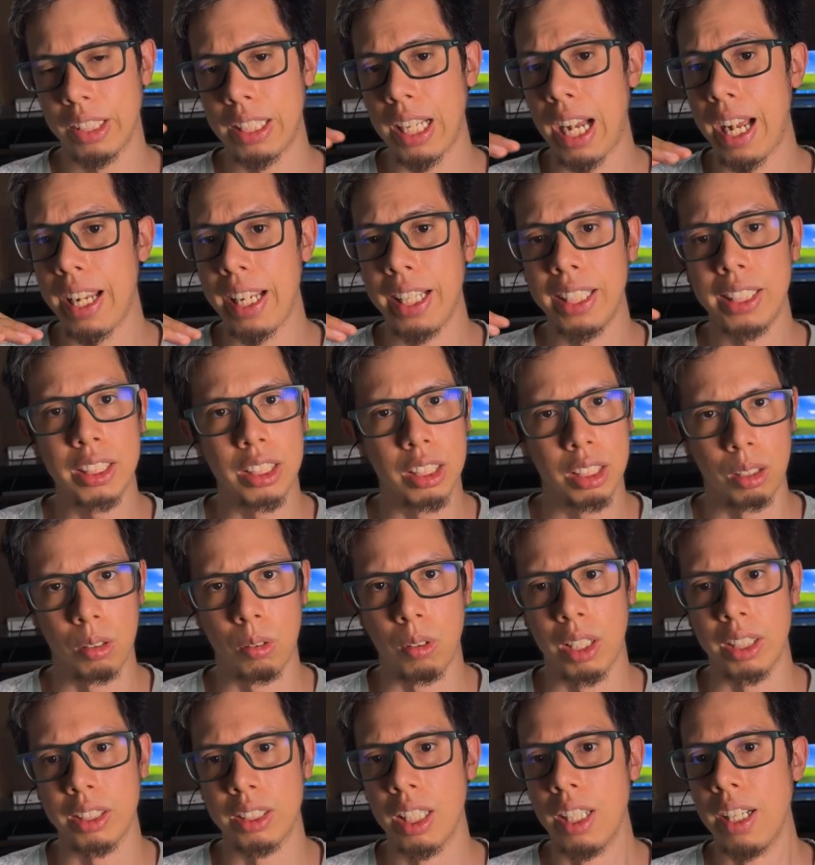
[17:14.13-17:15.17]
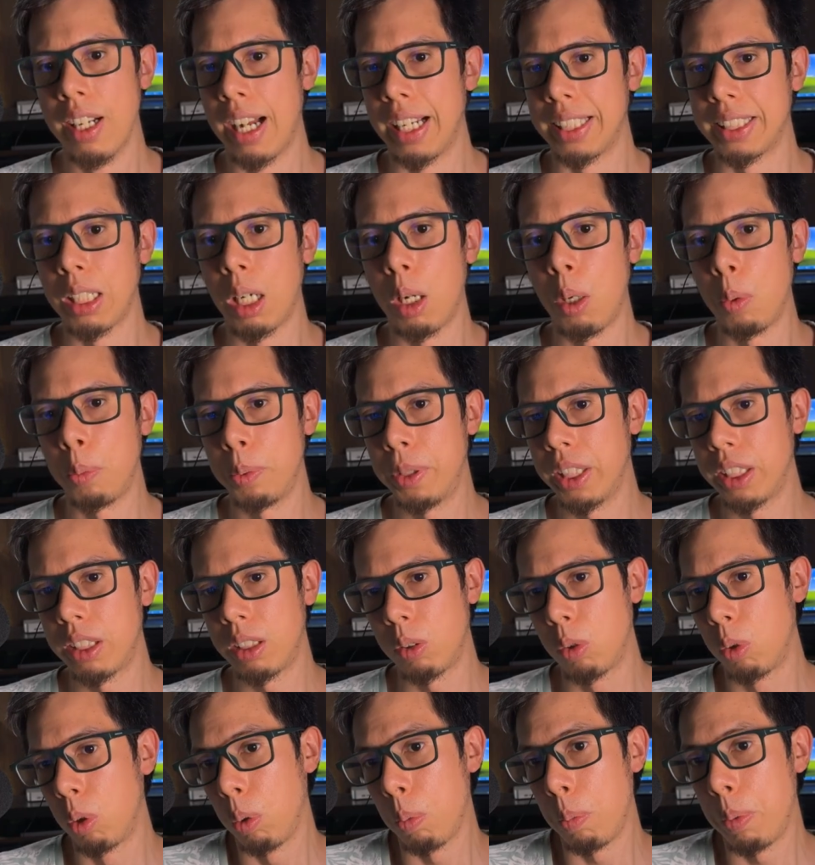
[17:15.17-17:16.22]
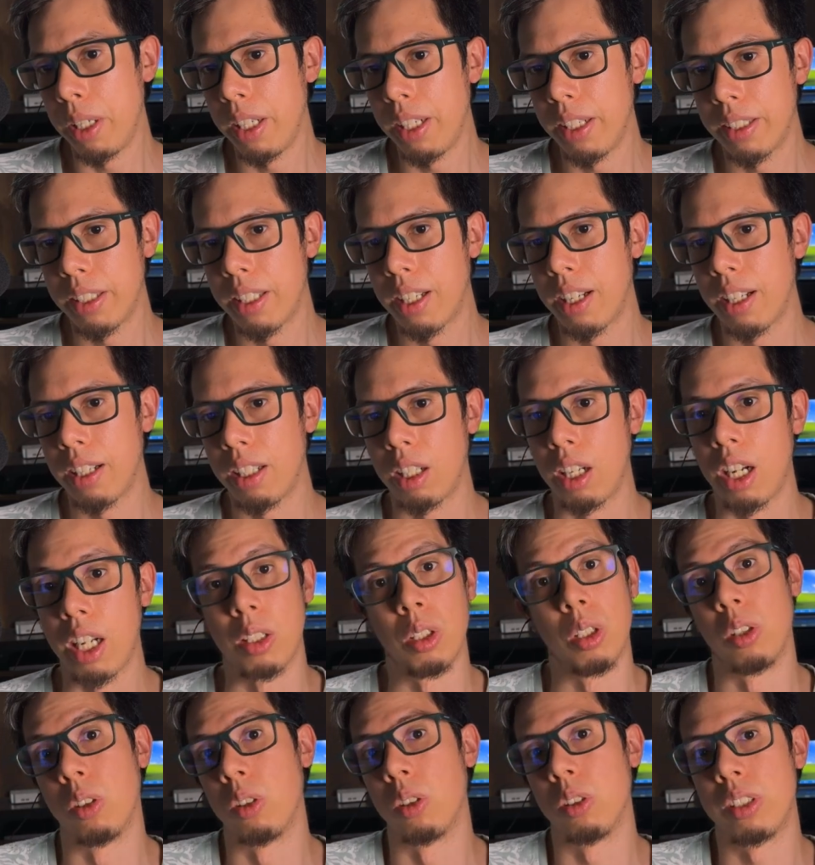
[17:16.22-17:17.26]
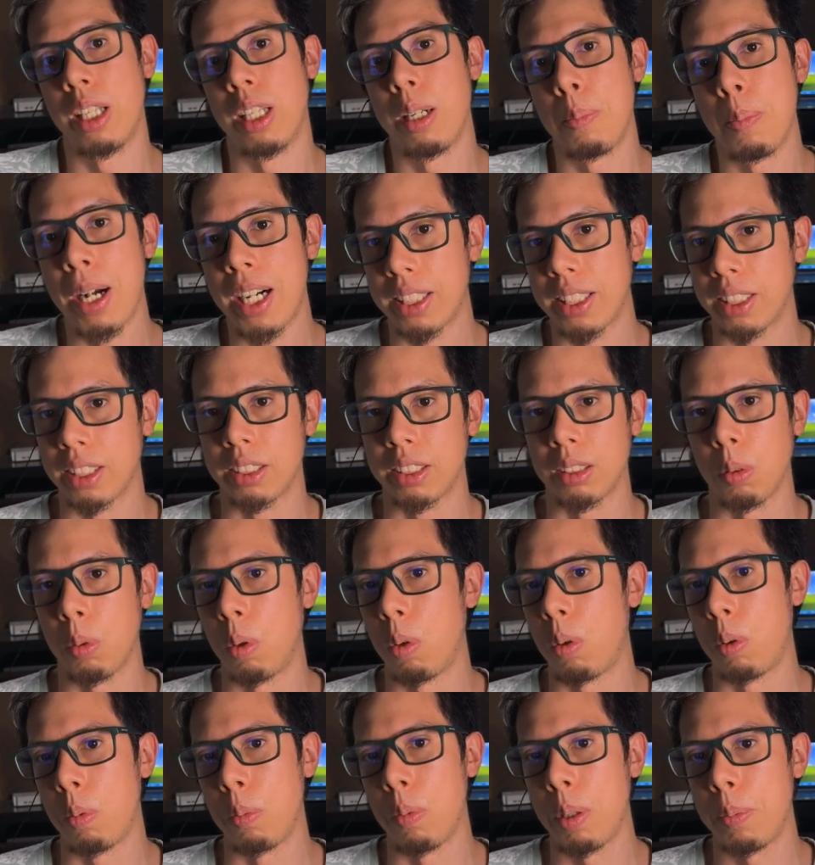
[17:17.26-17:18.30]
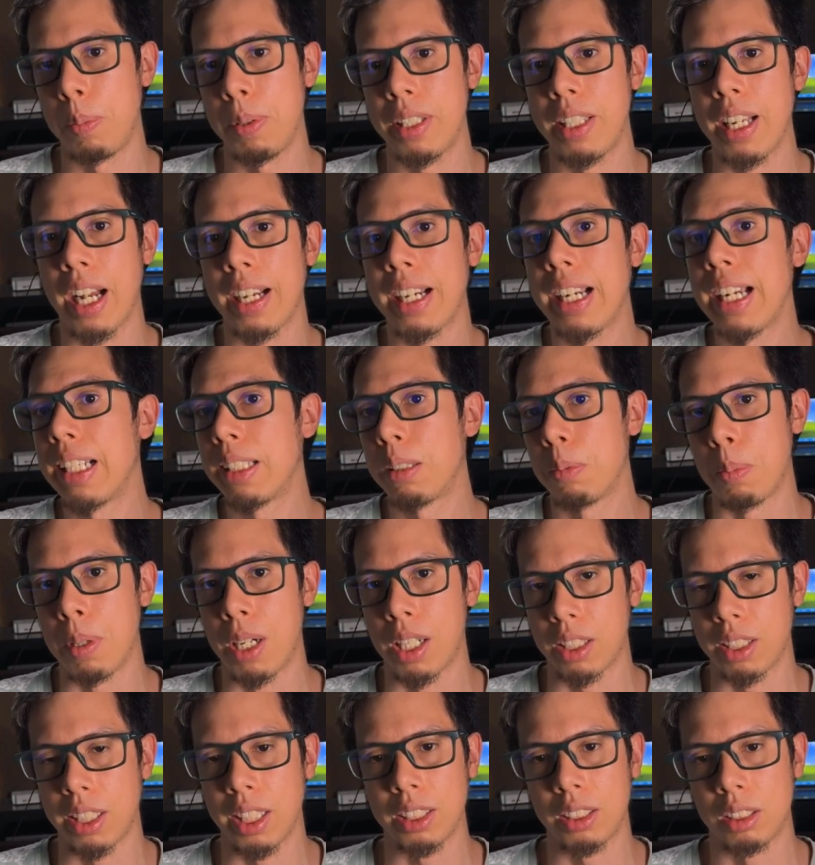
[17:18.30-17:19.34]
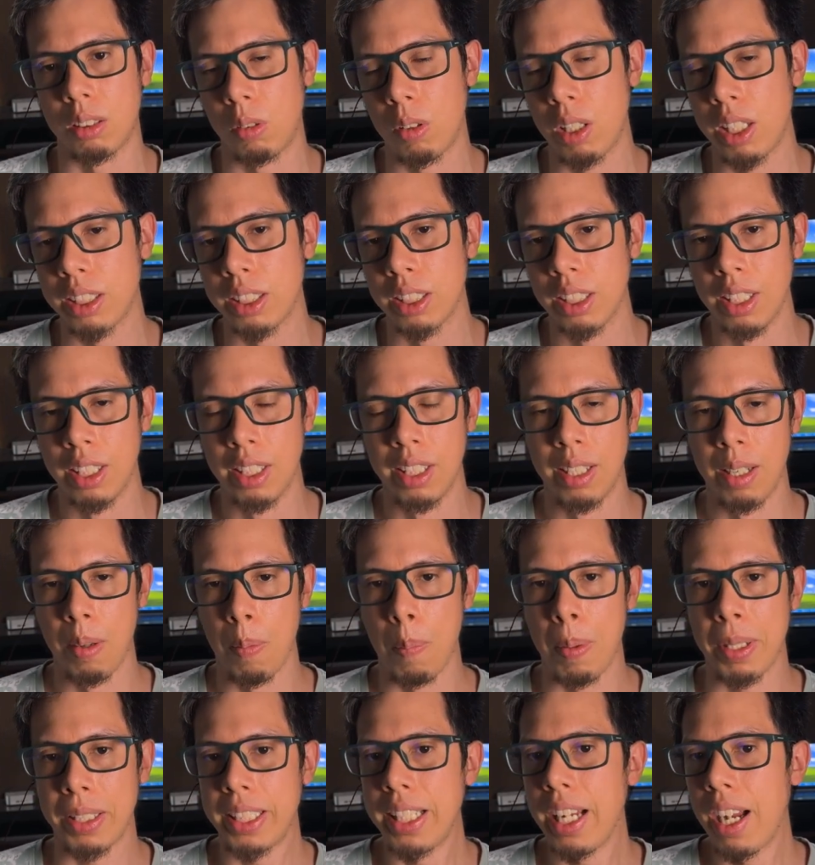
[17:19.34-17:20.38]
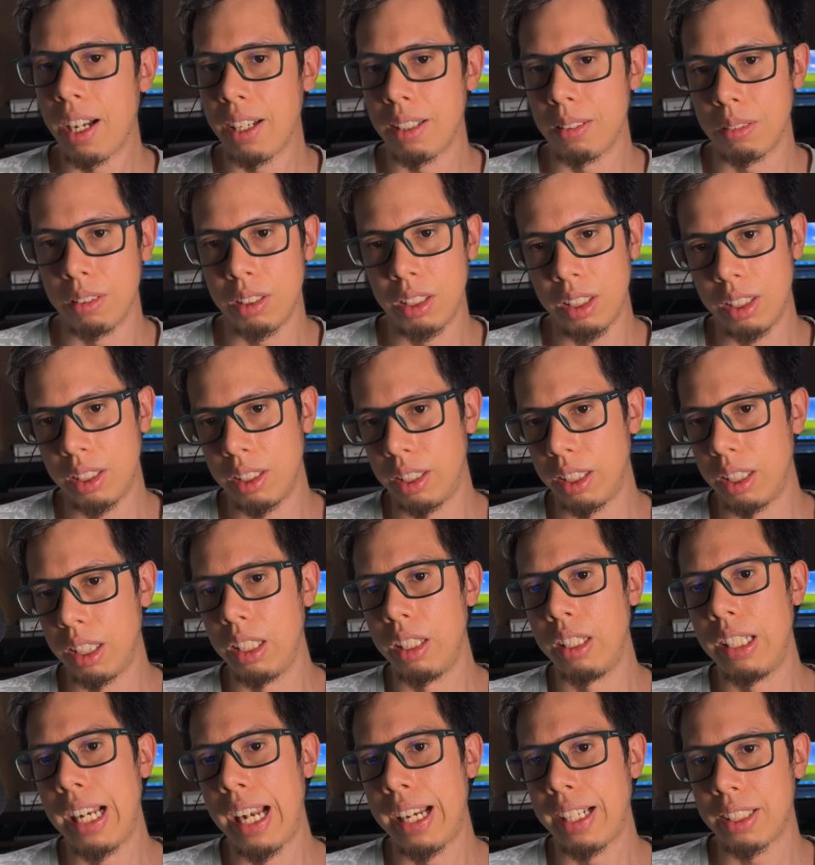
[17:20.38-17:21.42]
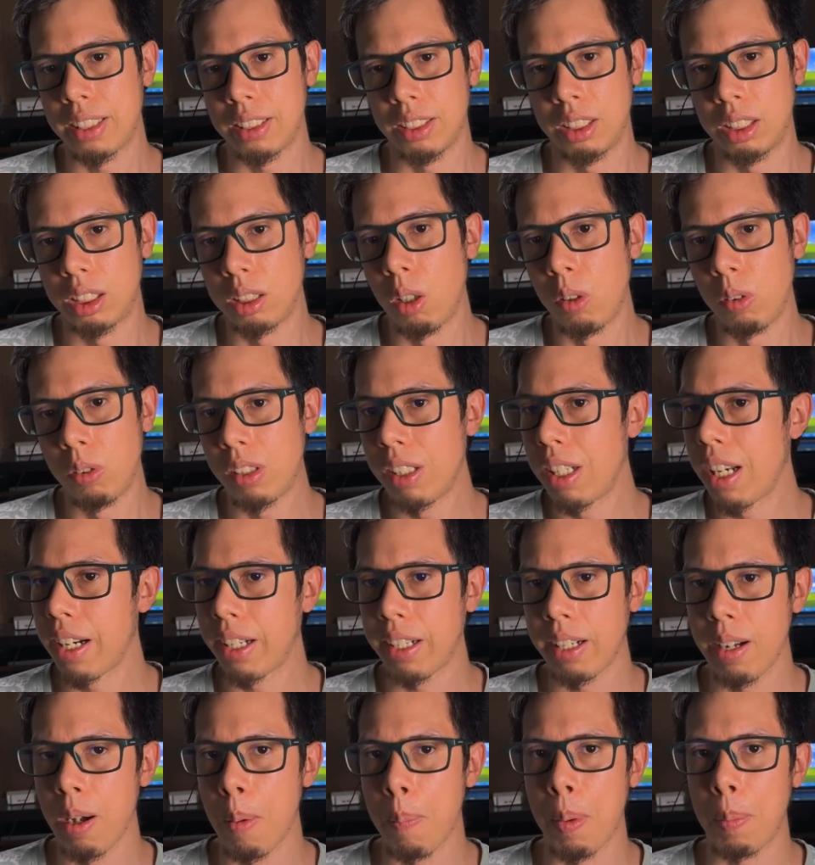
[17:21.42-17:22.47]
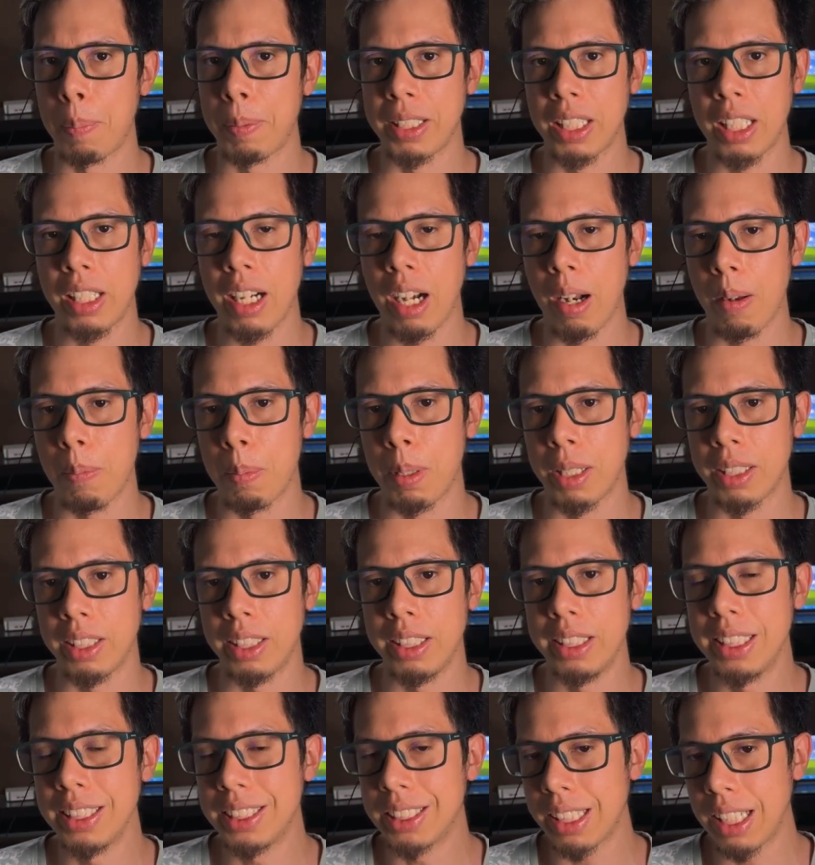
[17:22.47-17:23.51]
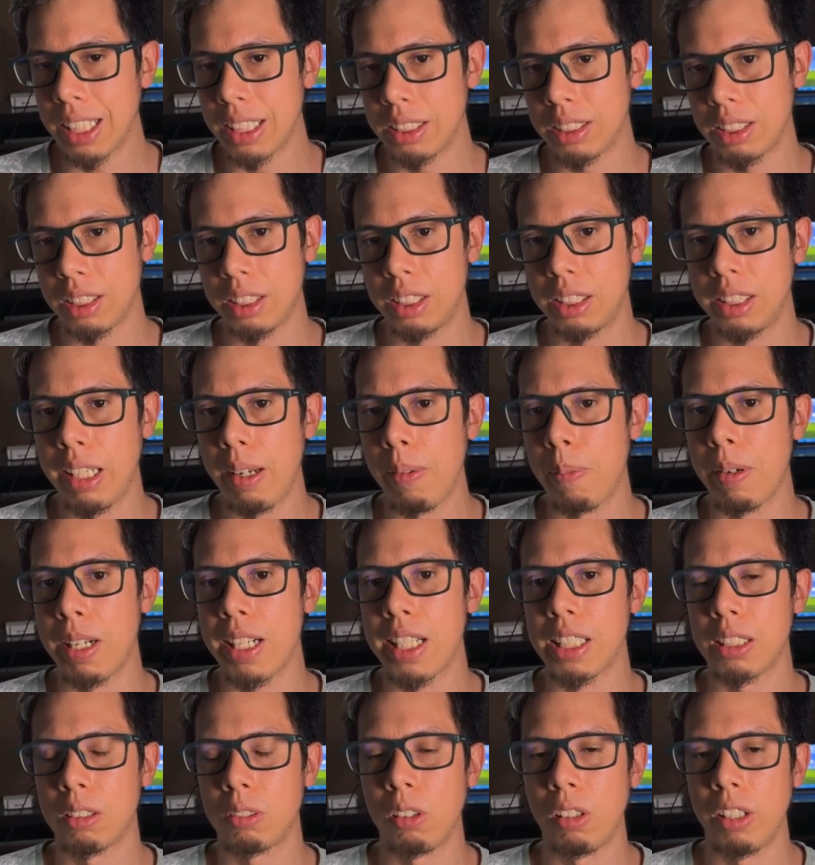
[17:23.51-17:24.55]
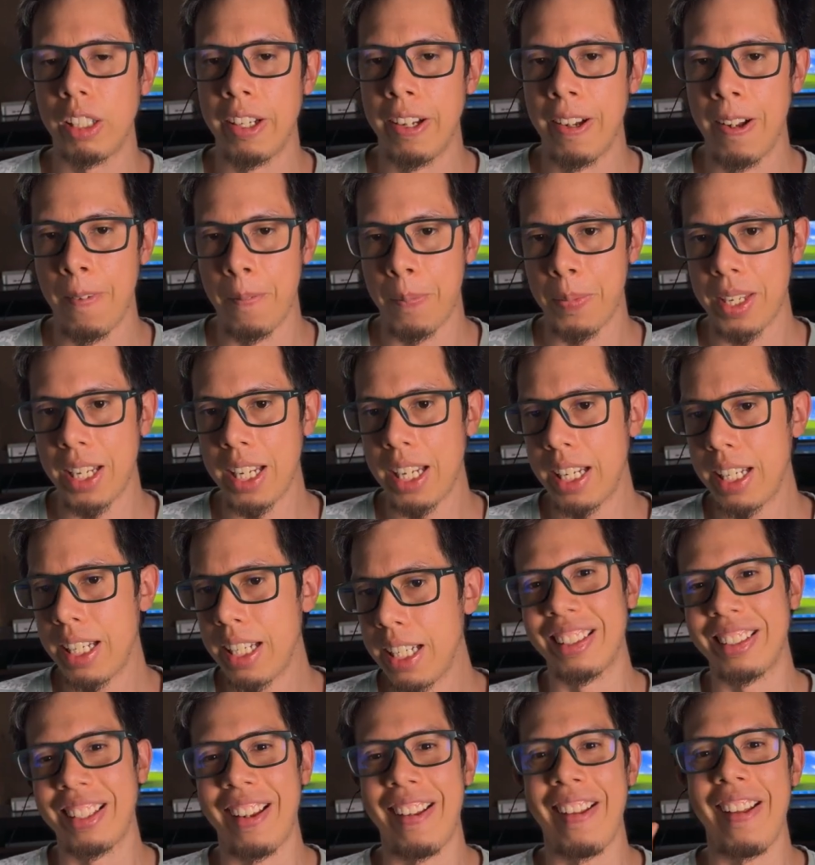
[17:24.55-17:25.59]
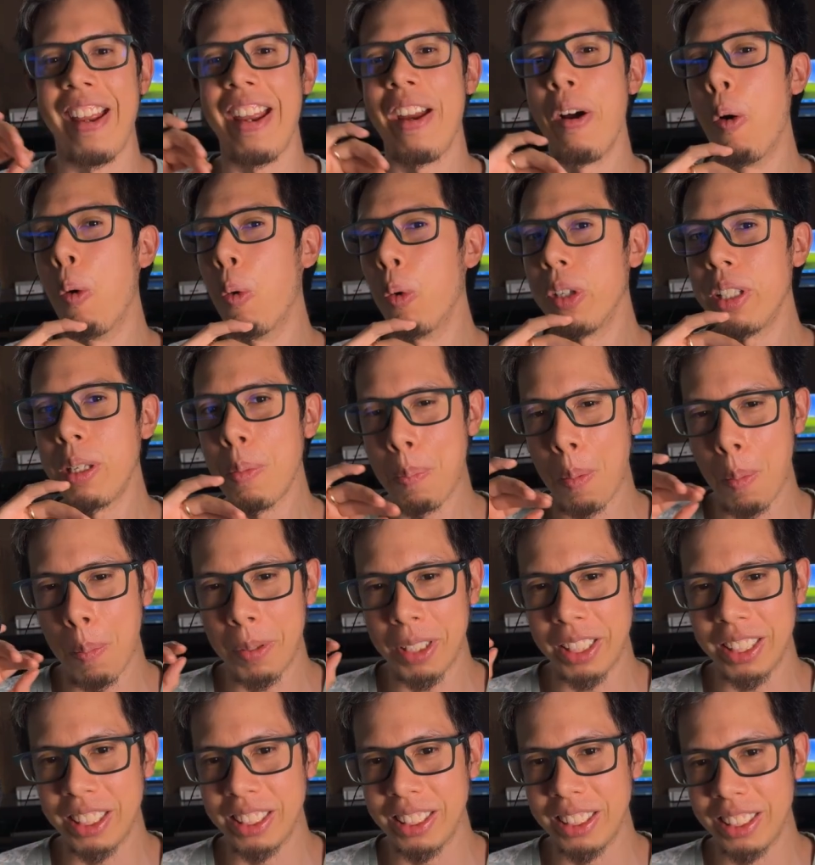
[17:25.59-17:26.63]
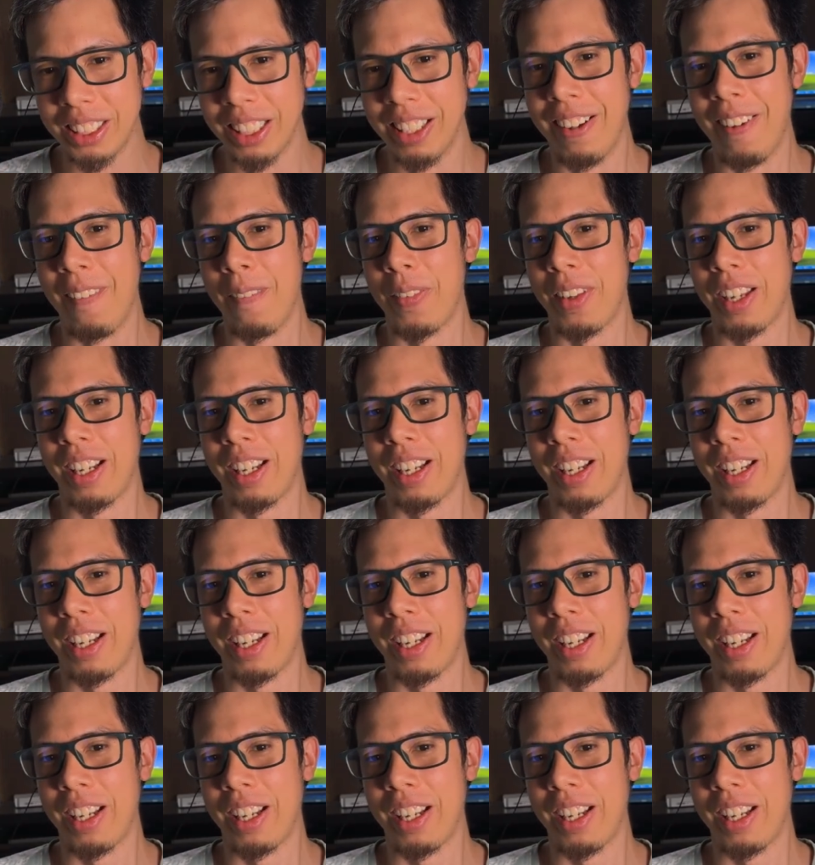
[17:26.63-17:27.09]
the edge, right? And the object could be the another vertex or maybe the head vertex, right? But yeah, like sound like in a property graph, but in this case it's different actually that all the properties